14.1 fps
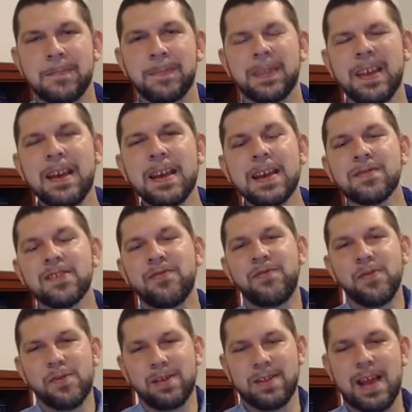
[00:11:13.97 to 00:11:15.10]
Then he gives a
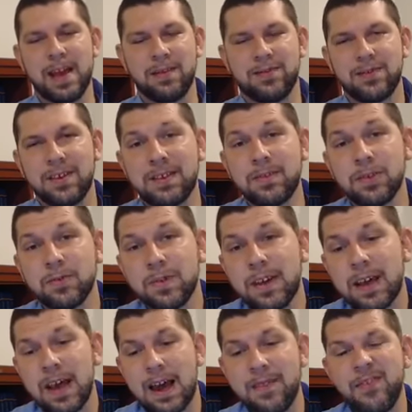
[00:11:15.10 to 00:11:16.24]
fourth counsel. This is
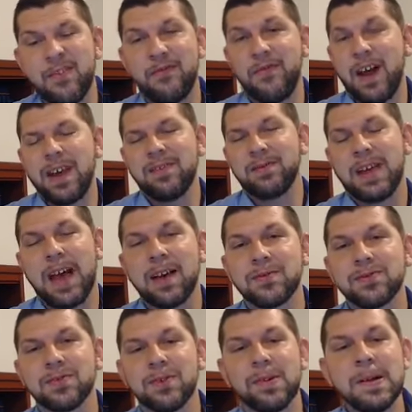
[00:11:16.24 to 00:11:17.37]
really kind of the final
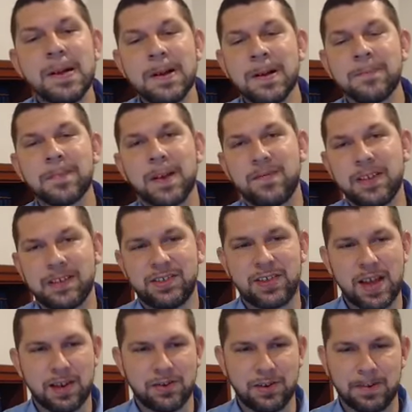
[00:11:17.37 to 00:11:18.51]
counsel of this
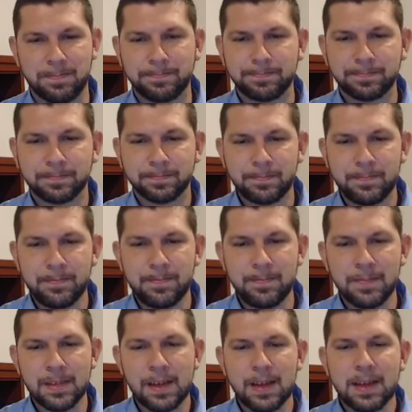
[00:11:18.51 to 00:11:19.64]
section.
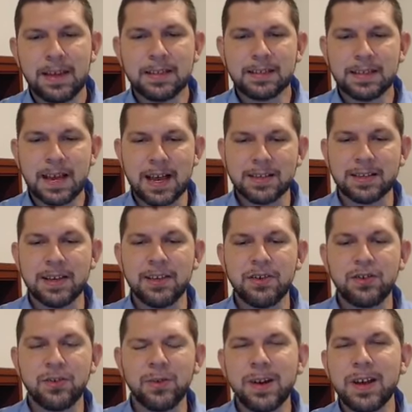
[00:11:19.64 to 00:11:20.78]
He says,
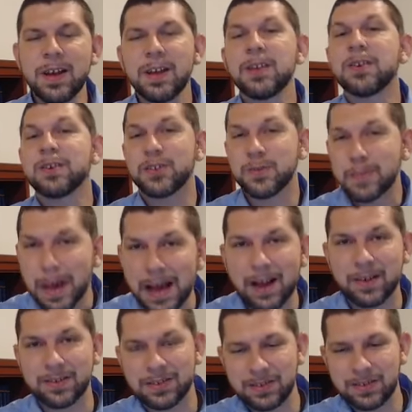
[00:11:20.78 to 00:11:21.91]
enjoy your
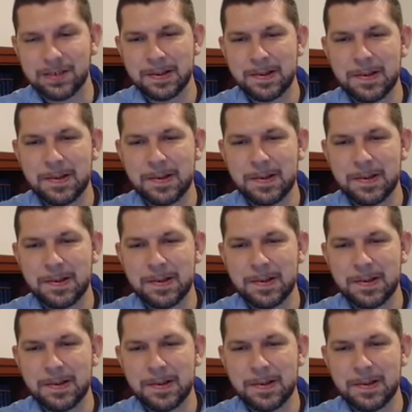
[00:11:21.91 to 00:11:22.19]
spouse.